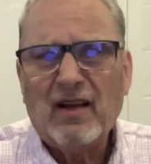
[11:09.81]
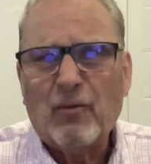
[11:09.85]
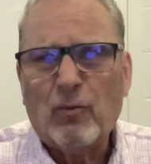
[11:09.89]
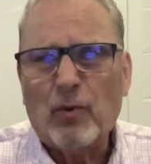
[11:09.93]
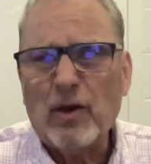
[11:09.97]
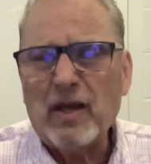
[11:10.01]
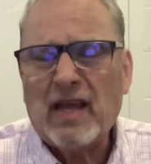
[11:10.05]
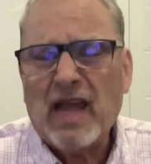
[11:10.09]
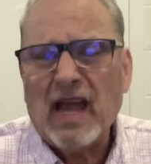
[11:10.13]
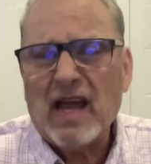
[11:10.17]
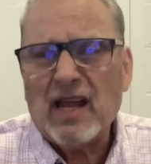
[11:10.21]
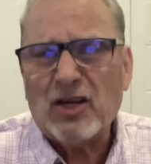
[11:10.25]

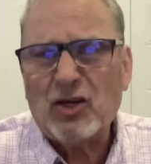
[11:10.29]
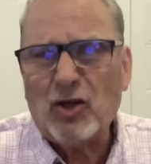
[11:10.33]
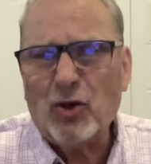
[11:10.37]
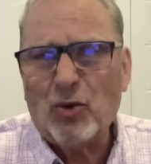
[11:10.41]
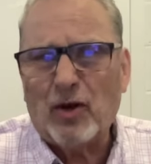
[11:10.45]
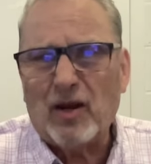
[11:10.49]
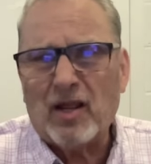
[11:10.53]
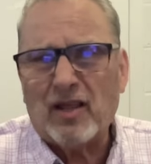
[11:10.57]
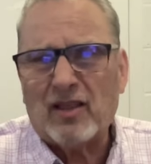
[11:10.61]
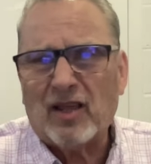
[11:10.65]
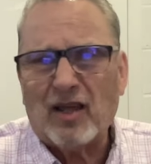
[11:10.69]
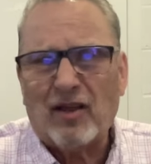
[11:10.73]
We can't
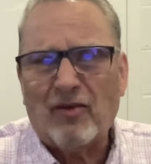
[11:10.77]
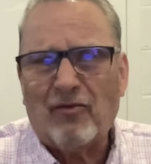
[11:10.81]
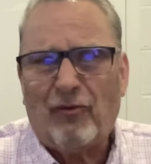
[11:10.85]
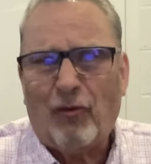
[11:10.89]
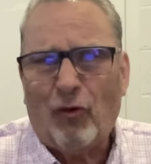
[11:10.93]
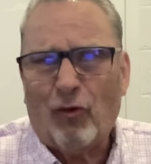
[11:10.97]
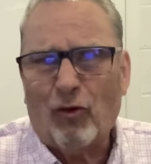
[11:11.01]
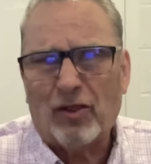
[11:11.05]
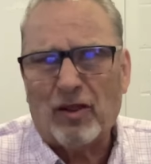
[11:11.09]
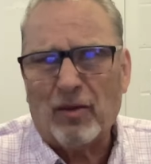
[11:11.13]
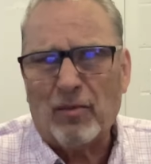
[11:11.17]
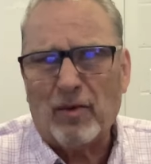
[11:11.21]
do anything
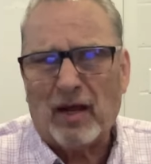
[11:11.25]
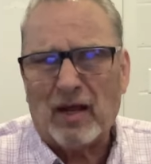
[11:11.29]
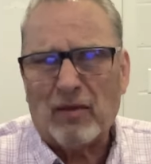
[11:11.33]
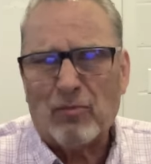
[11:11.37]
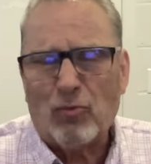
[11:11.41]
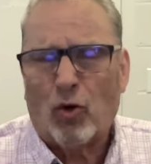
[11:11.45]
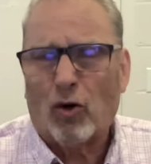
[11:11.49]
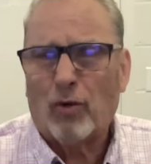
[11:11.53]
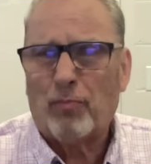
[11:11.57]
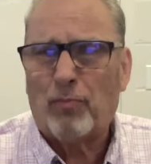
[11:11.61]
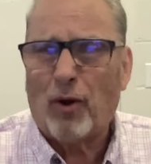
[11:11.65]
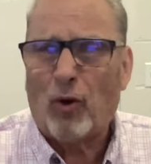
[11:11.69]
for them anymore.